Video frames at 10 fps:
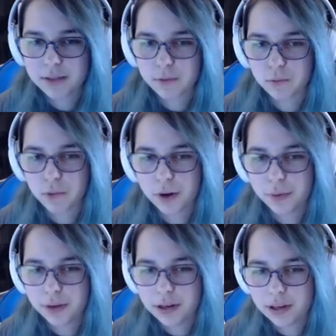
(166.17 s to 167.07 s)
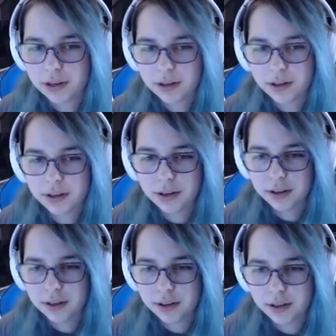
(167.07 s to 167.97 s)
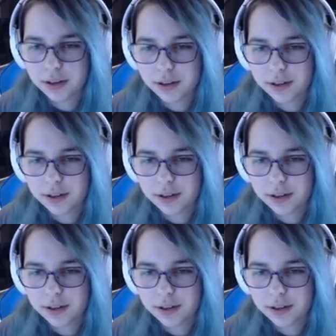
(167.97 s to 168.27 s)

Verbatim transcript: give guns back? I don't know how it works. I'm just